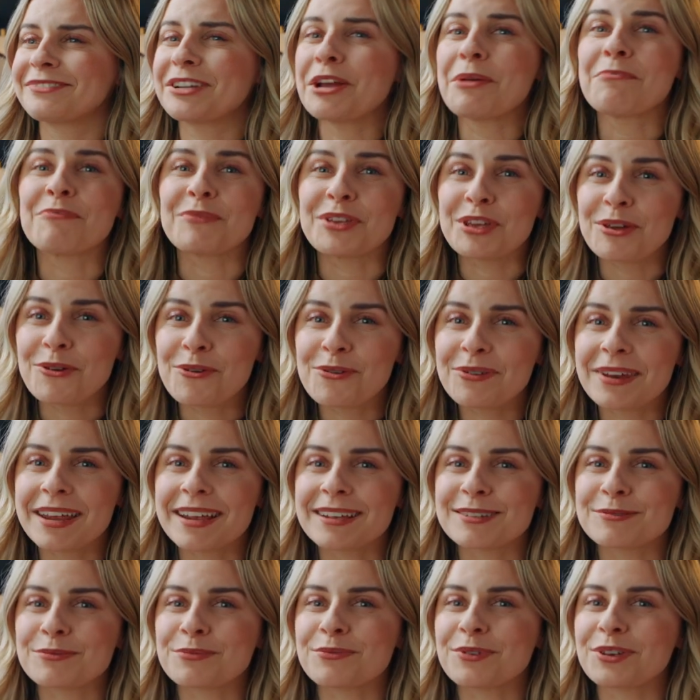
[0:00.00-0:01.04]
commute
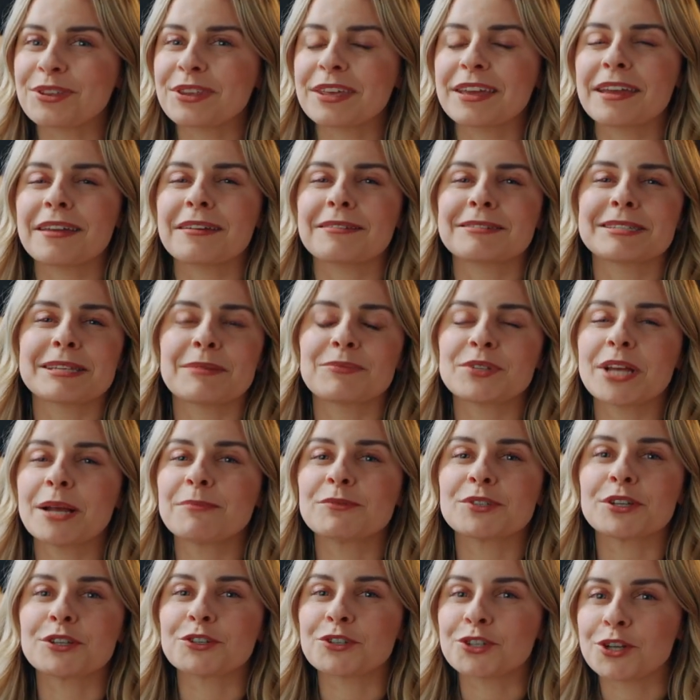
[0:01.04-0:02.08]
is really
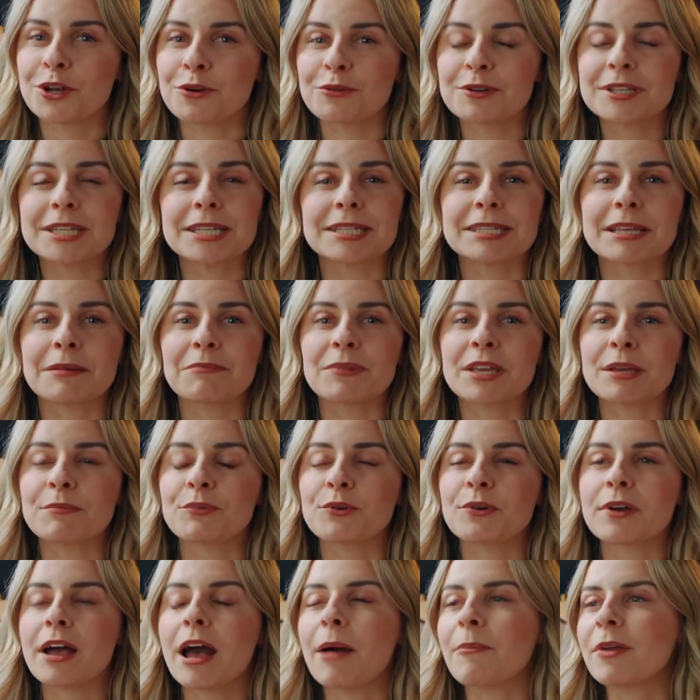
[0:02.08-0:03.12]
sometimes a joke to some
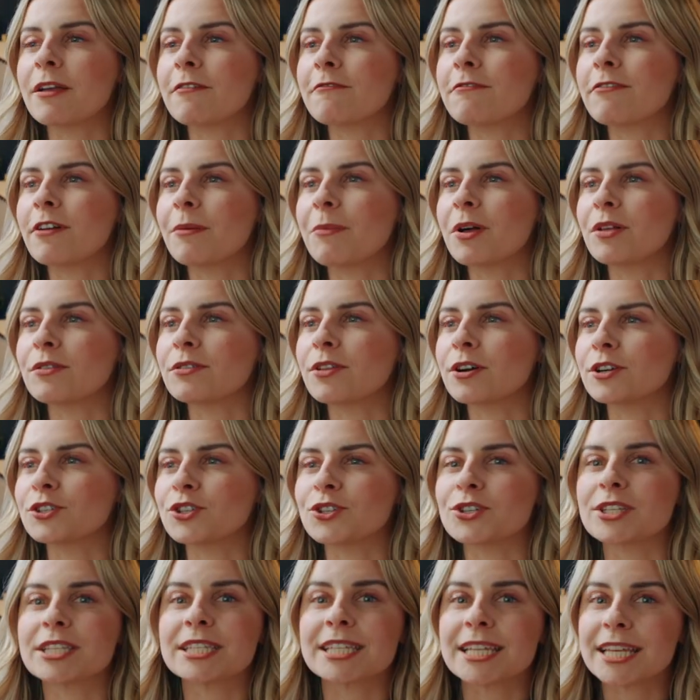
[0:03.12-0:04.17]
people coming from a
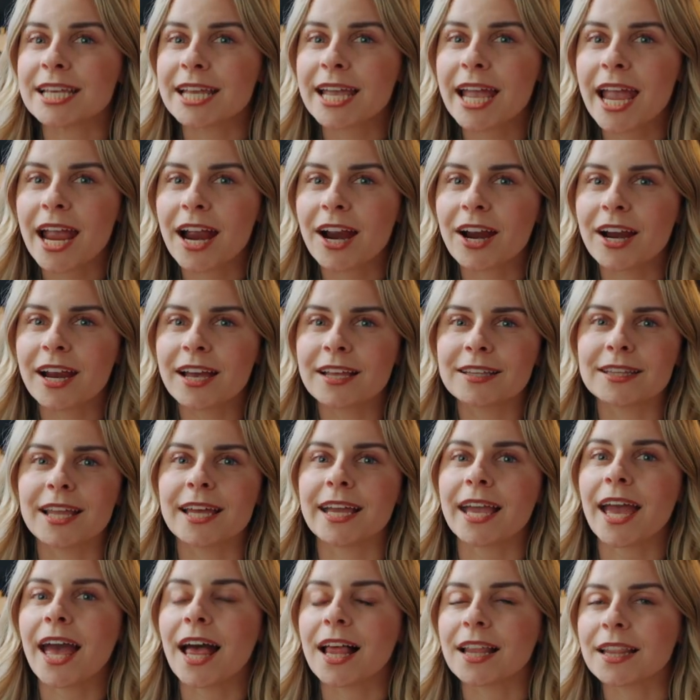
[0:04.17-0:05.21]
larger city area
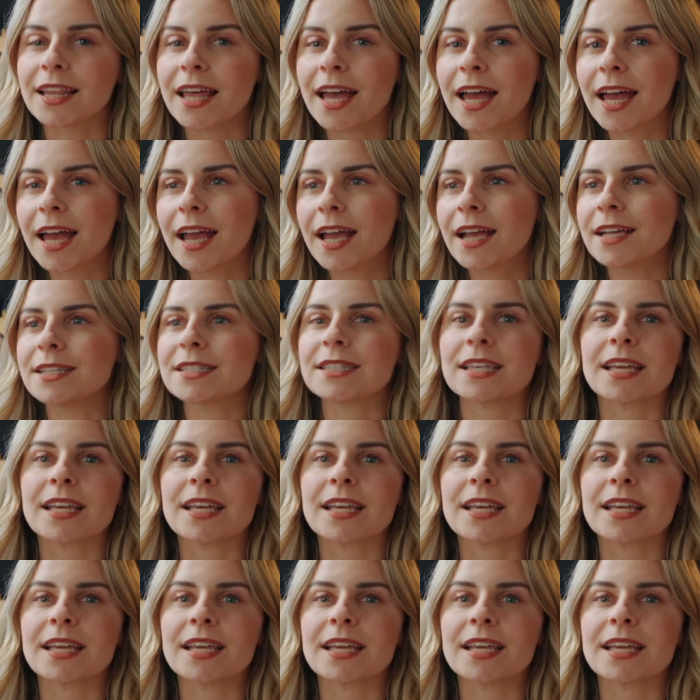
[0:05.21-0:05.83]
like LA,